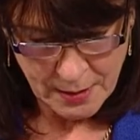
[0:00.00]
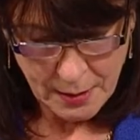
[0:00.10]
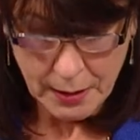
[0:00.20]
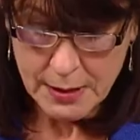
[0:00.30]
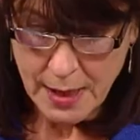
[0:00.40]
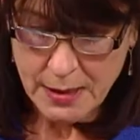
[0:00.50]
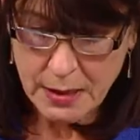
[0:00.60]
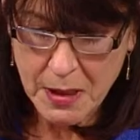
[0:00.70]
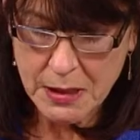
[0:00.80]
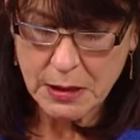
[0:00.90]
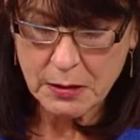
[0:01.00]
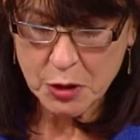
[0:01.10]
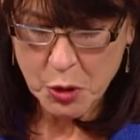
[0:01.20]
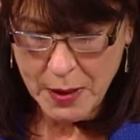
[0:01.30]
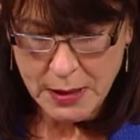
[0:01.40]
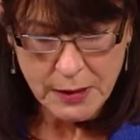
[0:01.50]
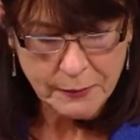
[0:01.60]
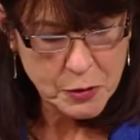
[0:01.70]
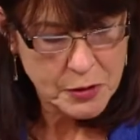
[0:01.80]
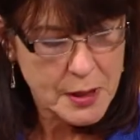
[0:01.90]
And it's estimated that
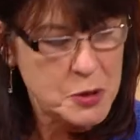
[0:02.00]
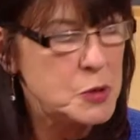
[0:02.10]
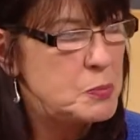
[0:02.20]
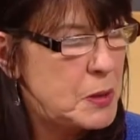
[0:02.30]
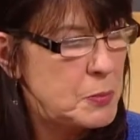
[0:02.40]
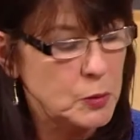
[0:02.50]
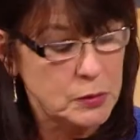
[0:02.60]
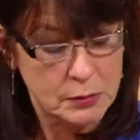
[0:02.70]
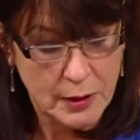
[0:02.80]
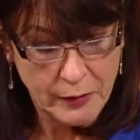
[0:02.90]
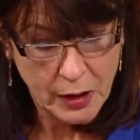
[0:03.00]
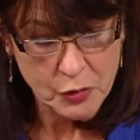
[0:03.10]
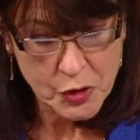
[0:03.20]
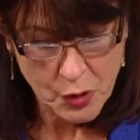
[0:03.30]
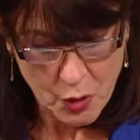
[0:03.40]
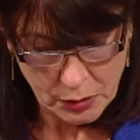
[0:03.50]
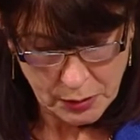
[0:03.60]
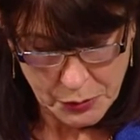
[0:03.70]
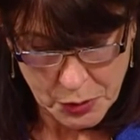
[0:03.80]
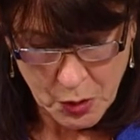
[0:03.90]
24,000 people living in
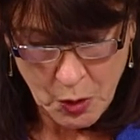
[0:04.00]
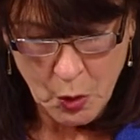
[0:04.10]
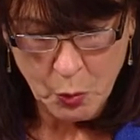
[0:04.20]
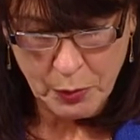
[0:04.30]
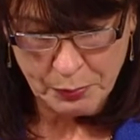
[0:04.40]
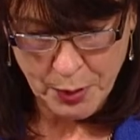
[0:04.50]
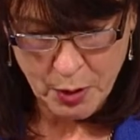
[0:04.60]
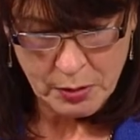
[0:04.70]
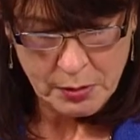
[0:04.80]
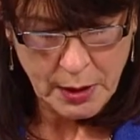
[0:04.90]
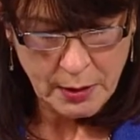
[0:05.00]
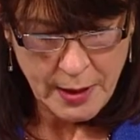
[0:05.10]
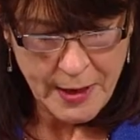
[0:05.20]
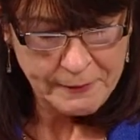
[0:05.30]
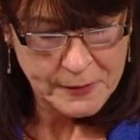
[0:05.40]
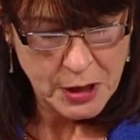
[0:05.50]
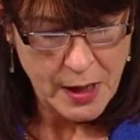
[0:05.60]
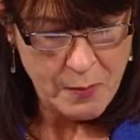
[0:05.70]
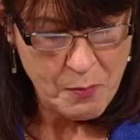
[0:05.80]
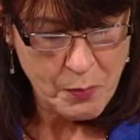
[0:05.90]
Scotland were born in an
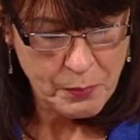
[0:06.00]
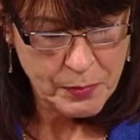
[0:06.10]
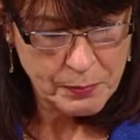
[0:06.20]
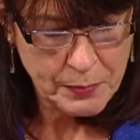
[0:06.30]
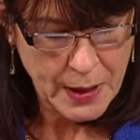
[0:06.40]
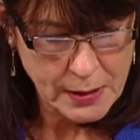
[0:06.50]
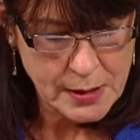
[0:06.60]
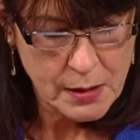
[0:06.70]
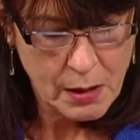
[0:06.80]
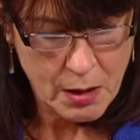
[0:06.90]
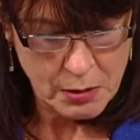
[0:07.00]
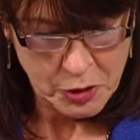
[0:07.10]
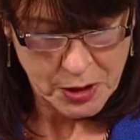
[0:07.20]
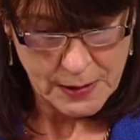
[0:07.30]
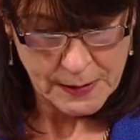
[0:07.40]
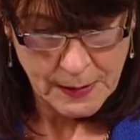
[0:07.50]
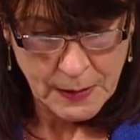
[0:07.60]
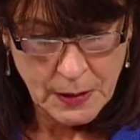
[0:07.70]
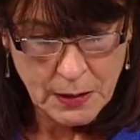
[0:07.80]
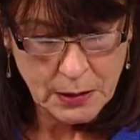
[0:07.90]
FGM practising countries,
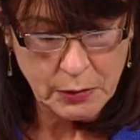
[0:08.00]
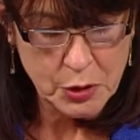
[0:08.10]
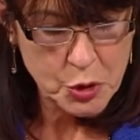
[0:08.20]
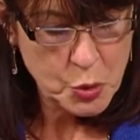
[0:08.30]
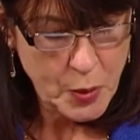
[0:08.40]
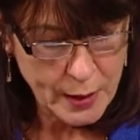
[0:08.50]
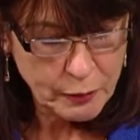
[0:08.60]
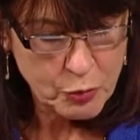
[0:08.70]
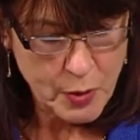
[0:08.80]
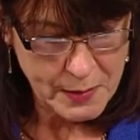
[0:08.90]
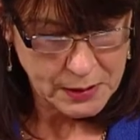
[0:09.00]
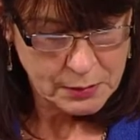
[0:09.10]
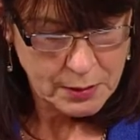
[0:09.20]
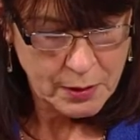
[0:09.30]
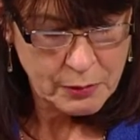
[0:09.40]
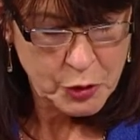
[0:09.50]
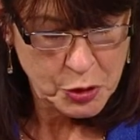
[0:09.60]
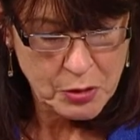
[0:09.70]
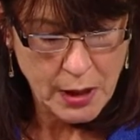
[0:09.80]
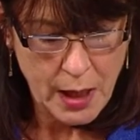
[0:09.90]
and that 12 women in
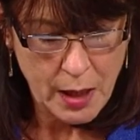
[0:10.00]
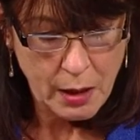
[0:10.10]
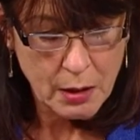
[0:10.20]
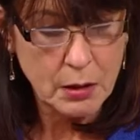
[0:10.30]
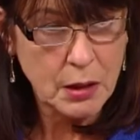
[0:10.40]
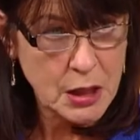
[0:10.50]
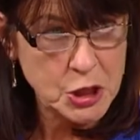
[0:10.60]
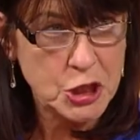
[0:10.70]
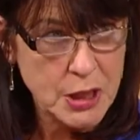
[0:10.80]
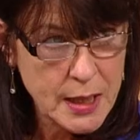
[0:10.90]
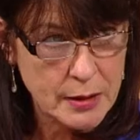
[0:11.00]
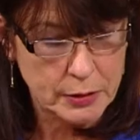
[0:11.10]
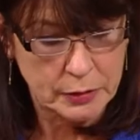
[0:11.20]
the UK each year